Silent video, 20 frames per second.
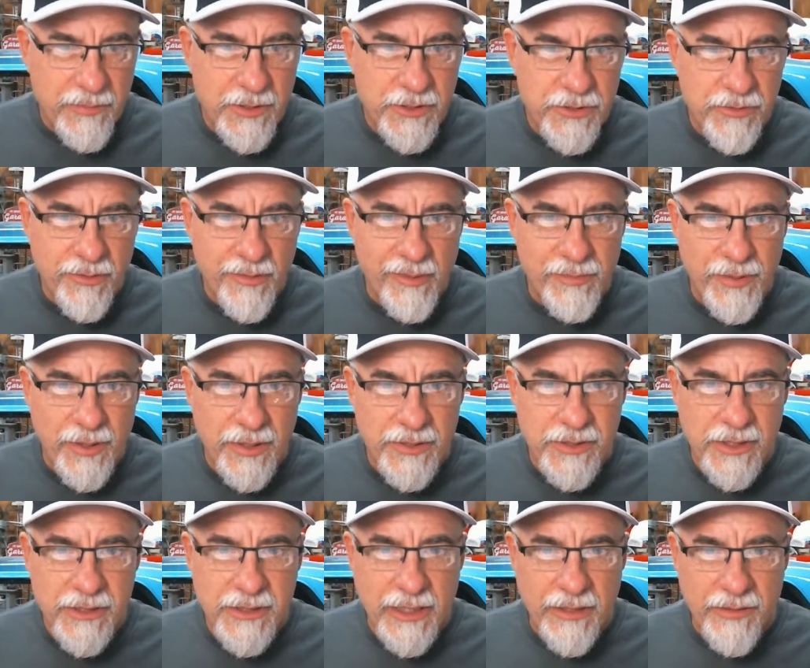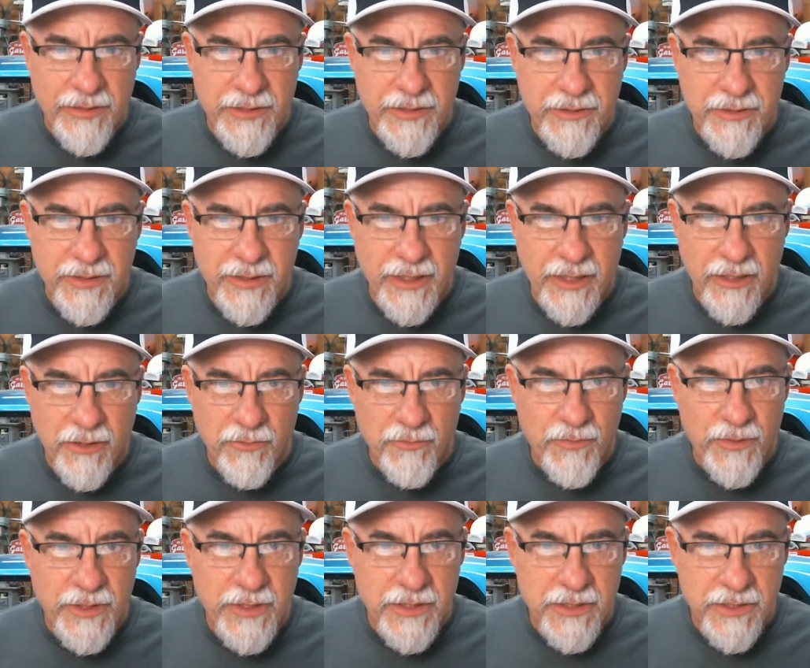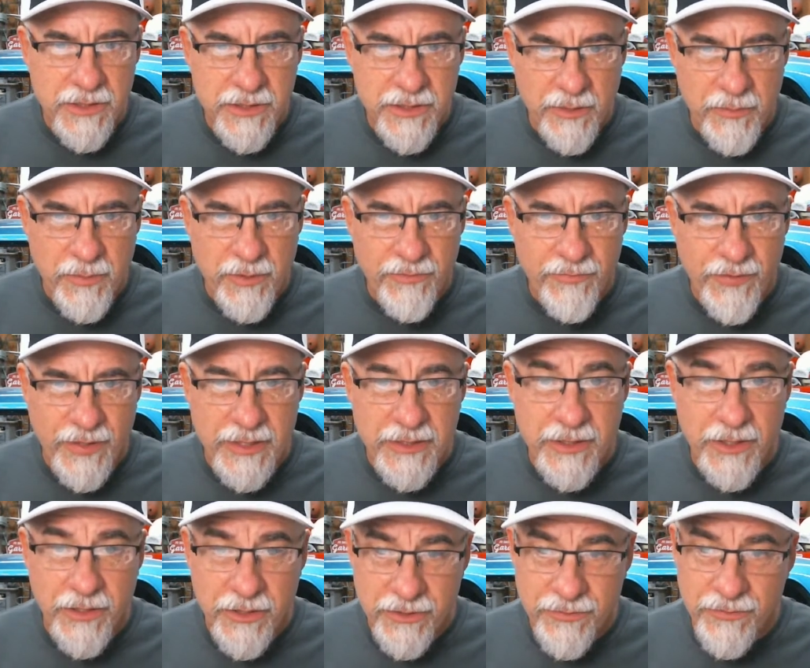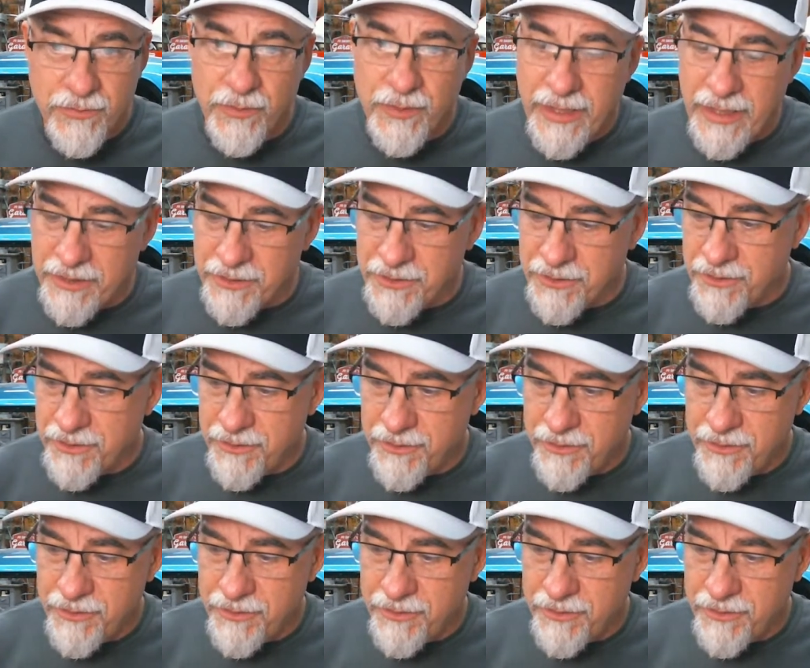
I'm just showing the projects how I do it, and hopefully someone finds it useful. Yes.